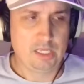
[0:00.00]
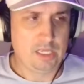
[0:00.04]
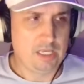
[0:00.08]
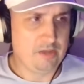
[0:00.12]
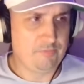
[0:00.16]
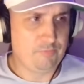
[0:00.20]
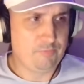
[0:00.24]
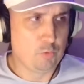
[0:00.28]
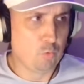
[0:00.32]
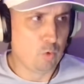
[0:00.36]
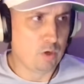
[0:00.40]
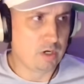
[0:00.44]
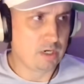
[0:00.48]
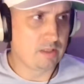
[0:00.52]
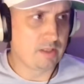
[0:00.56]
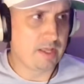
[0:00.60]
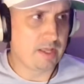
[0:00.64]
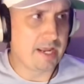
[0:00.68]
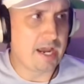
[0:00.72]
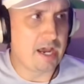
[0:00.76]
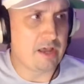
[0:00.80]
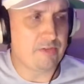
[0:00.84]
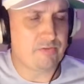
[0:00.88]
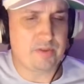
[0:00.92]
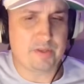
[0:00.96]
If you want to
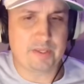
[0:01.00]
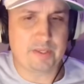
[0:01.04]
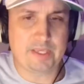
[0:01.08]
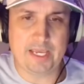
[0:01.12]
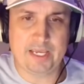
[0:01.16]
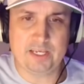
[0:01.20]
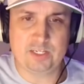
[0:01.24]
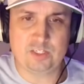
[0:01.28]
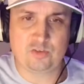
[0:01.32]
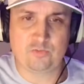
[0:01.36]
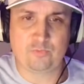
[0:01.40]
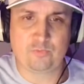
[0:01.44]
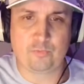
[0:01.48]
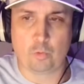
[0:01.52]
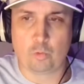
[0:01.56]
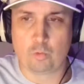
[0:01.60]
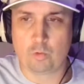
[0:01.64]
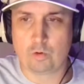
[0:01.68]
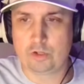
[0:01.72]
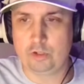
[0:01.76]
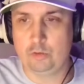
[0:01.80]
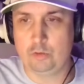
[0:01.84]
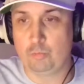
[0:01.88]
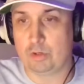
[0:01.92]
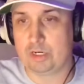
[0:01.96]
lay out the case
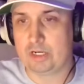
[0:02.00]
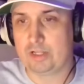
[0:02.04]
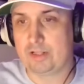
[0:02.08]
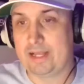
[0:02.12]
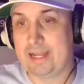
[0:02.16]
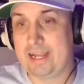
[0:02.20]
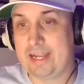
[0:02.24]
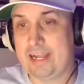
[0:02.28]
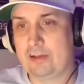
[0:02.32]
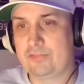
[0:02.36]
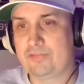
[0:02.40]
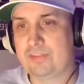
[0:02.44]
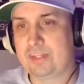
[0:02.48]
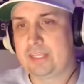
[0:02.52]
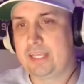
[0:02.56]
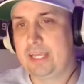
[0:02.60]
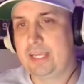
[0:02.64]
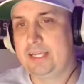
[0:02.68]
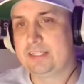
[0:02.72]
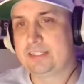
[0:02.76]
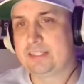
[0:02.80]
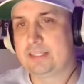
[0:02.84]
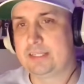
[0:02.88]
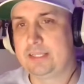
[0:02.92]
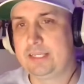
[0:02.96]
for, you want to lay out the
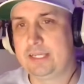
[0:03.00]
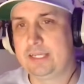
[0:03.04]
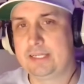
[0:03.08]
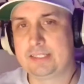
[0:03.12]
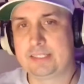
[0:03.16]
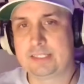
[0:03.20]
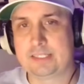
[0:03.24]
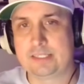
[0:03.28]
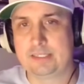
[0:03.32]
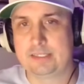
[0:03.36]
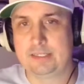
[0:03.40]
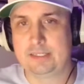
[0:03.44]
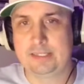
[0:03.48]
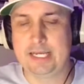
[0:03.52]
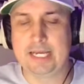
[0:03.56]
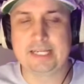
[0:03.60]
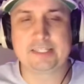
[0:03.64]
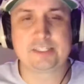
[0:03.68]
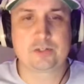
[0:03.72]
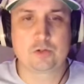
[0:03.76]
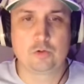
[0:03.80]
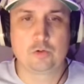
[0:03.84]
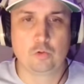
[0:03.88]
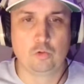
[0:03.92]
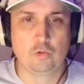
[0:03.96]
case against,
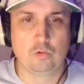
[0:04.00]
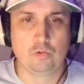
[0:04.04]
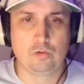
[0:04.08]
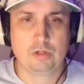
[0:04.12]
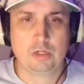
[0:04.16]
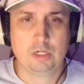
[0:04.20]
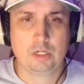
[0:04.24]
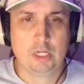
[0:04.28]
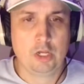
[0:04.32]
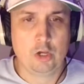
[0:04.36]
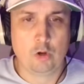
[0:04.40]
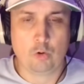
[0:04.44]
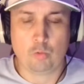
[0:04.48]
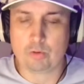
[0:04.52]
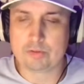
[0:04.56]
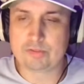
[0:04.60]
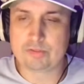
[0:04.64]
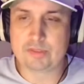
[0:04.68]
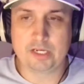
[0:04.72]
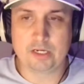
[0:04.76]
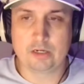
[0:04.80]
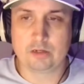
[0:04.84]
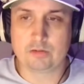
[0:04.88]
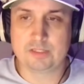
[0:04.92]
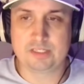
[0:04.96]
that's cool. What
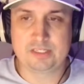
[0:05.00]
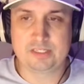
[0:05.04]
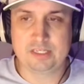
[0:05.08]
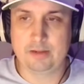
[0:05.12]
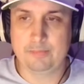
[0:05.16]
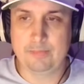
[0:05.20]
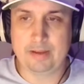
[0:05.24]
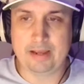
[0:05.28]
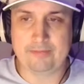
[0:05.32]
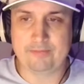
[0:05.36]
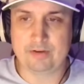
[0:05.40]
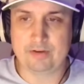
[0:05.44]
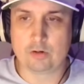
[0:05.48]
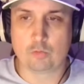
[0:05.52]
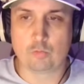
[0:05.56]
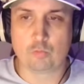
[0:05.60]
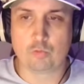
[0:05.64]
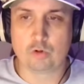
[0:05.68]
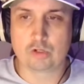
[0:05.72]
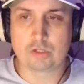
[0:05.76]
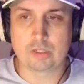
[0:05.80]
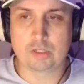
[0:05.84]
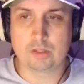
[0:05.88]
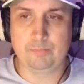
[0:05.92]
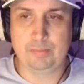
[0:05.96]
the hell does him having a
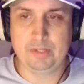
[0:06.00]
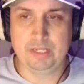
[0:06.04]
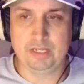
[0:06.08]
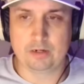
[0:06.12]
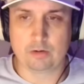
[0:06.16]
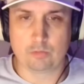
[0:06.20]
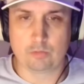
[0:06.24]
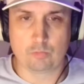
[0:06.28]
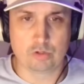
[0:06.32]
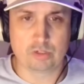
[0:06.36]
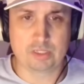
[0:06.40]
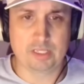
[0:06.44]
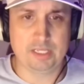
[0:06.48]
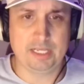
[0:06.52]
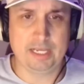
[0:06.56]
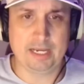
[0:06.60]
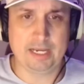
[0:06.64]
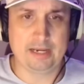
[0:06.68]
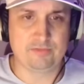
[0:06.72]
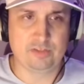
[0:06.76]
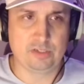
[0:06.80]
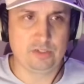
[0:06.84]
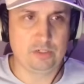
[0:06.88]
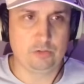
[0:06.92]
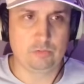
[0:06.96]
rookie, being a rookie,
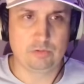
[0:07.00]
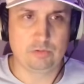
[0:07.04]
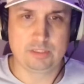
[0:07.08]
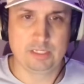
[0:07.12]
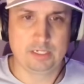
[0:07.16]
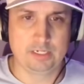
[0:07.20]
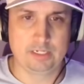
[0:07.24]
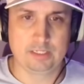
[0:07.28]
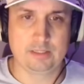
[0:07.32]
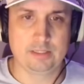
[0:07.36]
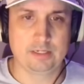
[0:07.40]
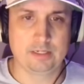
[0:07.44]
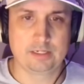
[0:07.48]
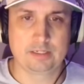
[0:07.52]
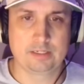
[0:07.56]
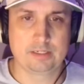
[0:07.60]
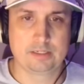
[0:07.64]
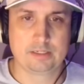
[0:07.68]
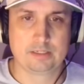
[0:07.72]
have to do with anything?